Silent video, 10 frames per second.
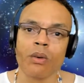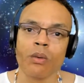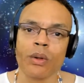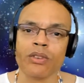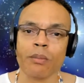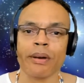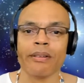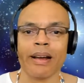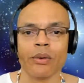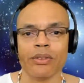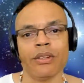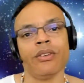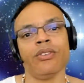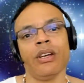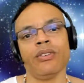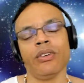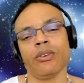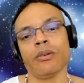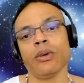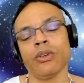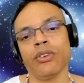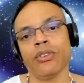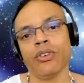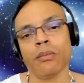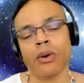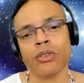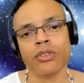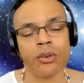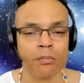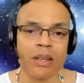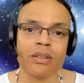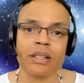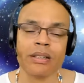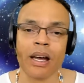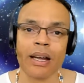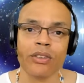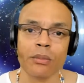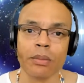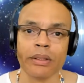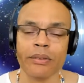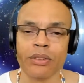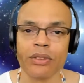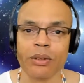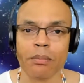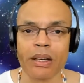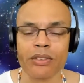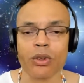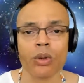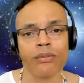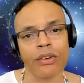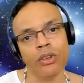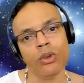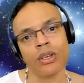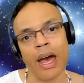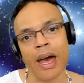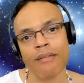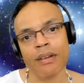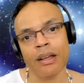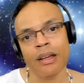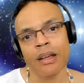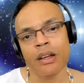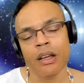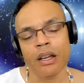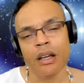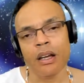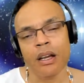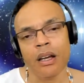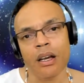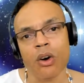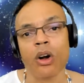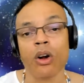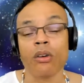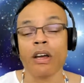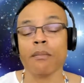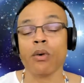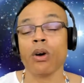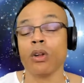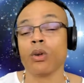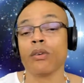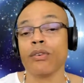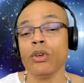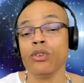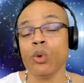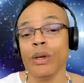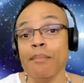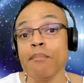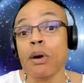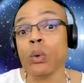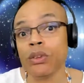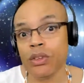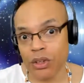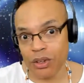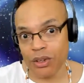what is the prerequisite to changing your emotions? Your emotions are basically tied to your belief system, because in order for you to have it, or in order for you to emote,